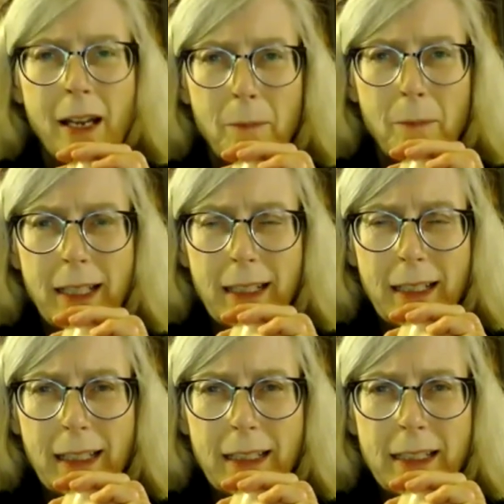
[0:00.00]
But
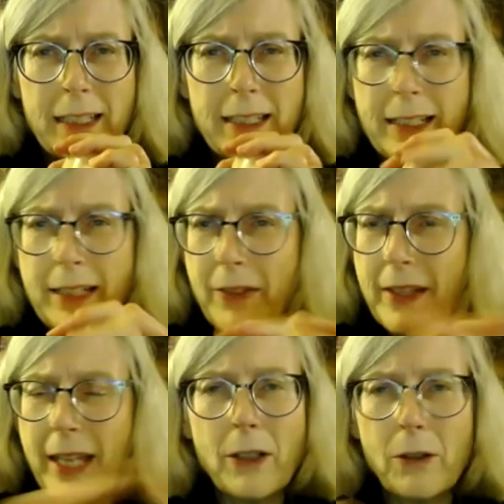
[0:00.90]
uh, even
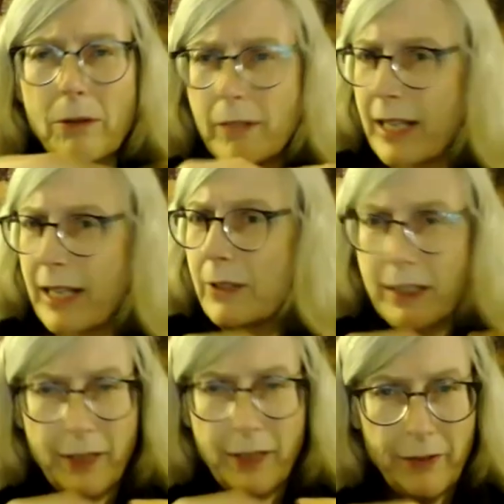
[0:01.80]
they don't they don't
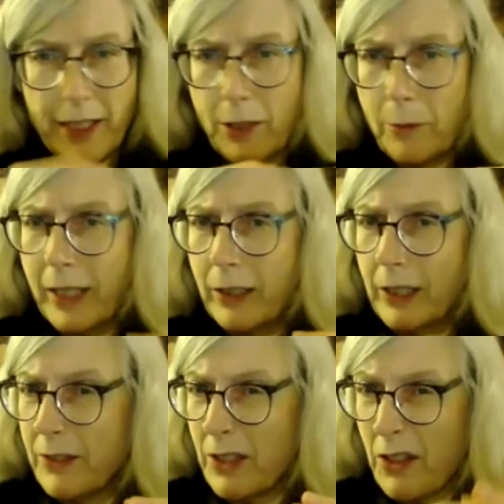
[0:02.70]
in, even intermingle,
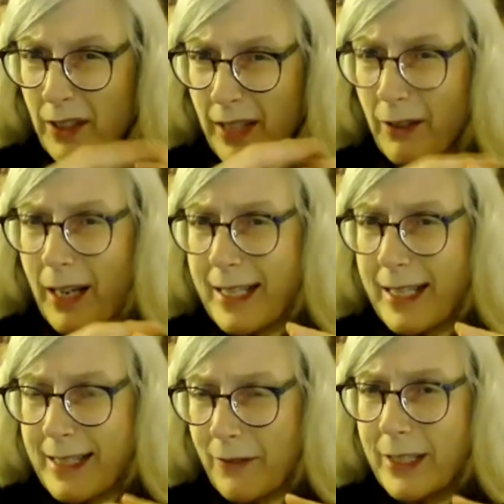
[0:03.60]
even though they're they're on a
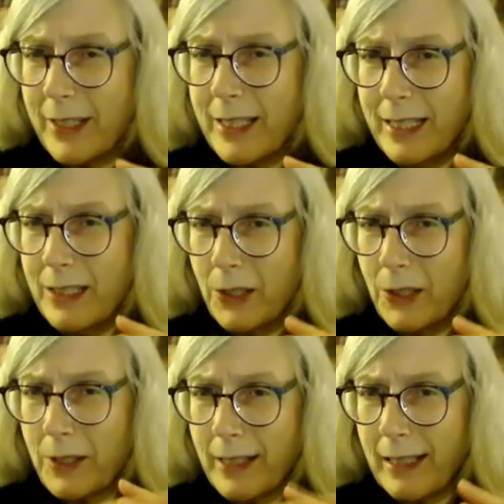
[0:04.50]
17 year
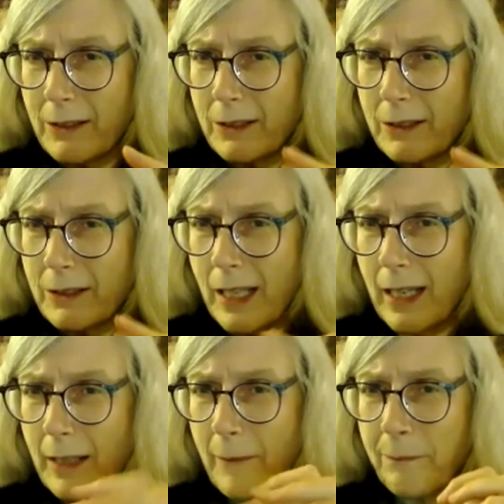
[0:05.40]
cycle.
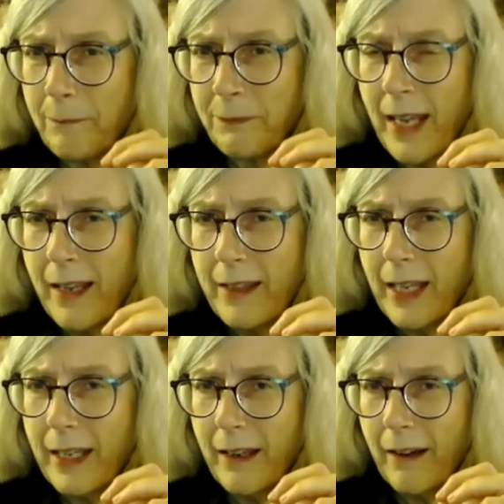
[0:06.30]
Um,
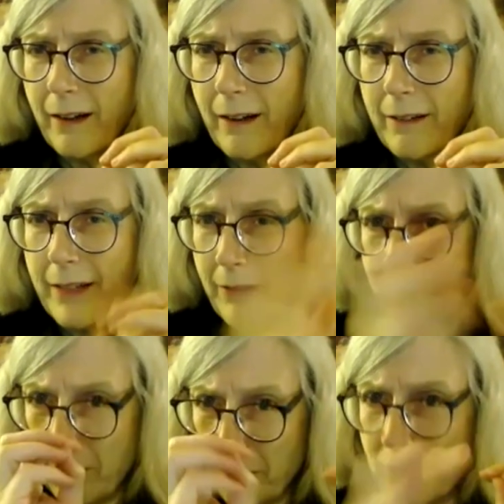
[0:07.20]
they are they
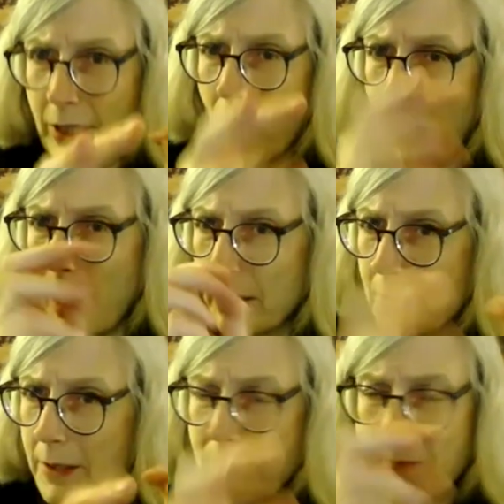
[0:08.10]
have different
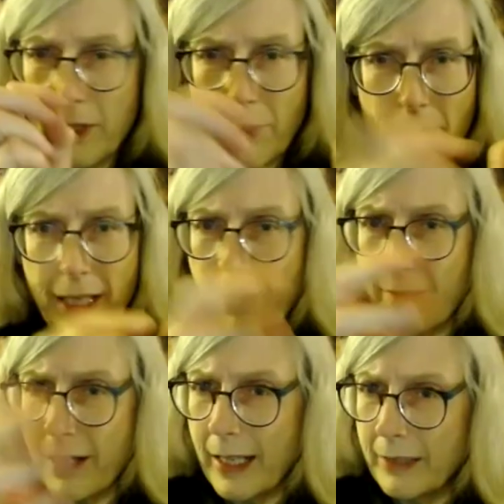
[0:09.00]
calls, so they are
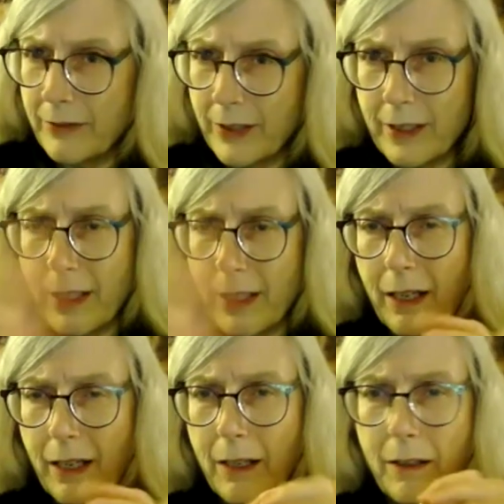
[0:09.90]
not even
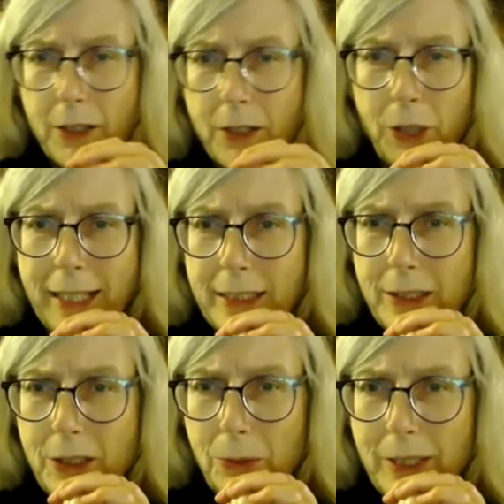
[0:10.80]
uh,
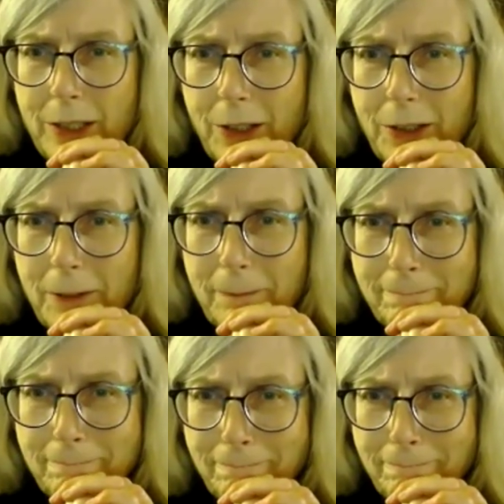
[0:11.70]
attracted to each other.
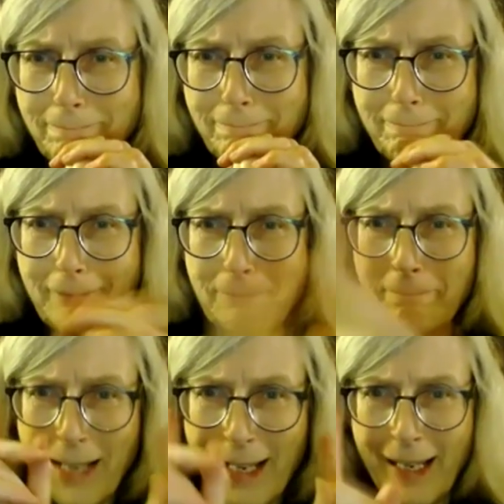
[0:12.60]
So
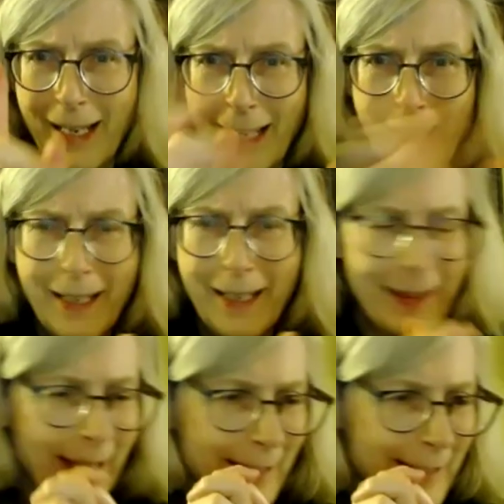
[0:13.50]

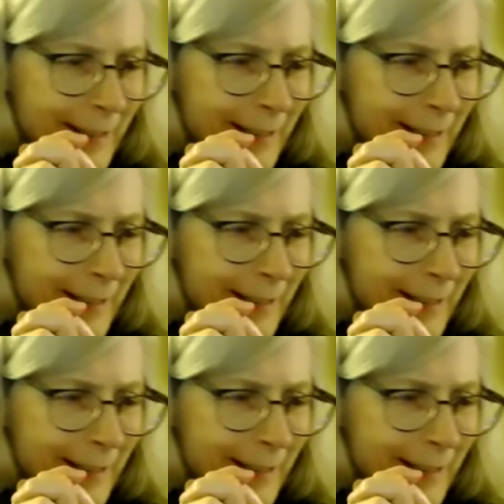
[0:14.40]
that